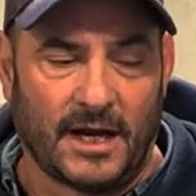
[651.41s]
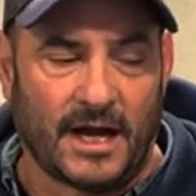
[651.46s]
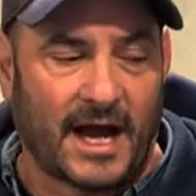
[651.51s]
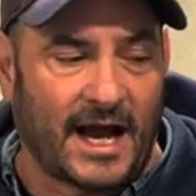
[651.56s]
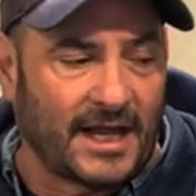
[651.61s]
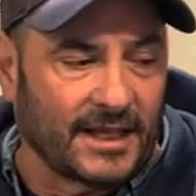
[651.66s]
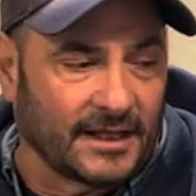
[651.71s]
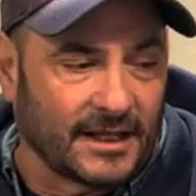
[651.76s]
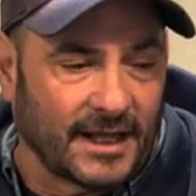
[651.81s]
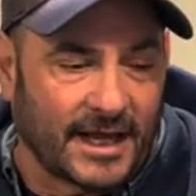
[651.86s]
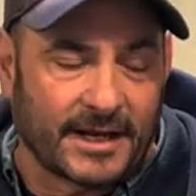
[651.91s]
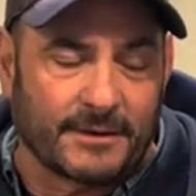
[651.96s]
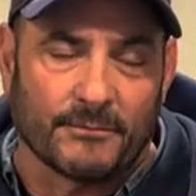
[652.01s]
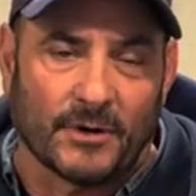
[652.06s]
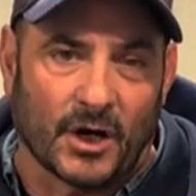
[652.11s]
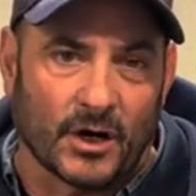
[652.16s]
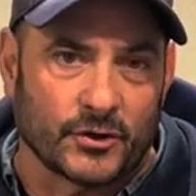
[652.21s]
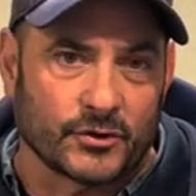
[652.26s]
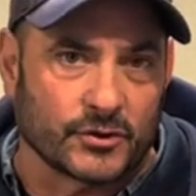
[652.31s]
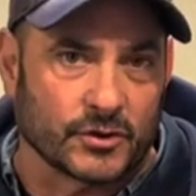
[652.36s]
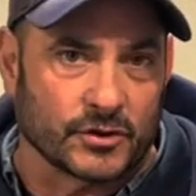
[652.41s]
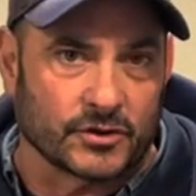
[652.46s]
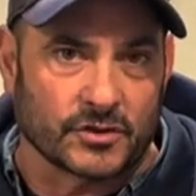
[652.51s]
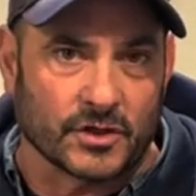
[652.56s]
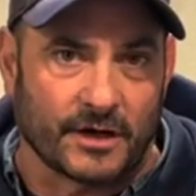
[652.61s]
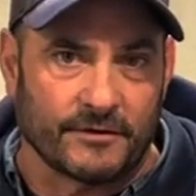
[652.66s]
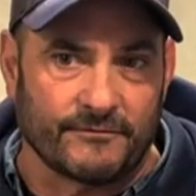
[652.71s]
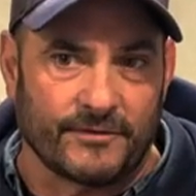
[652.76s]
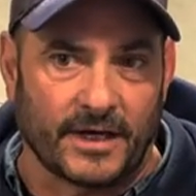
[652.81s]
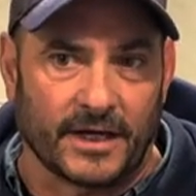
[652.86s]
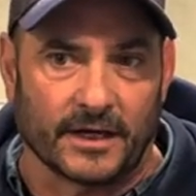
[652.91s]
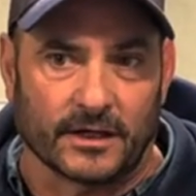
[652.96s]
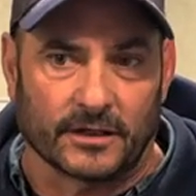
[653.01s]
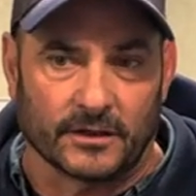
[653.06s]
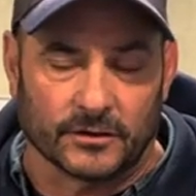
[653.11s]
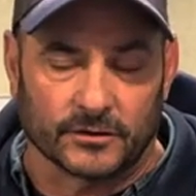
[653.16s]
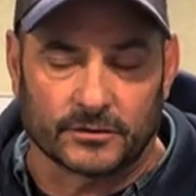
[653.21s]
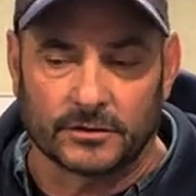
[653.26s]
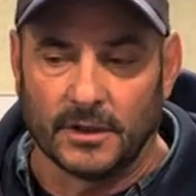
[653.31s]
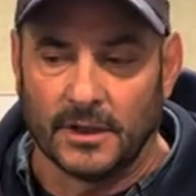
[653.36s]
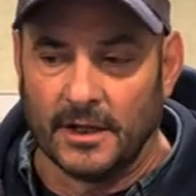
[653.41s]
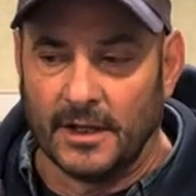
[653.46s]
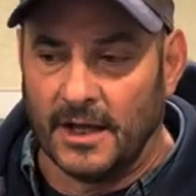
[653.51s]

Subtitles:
I like margins on vehicles.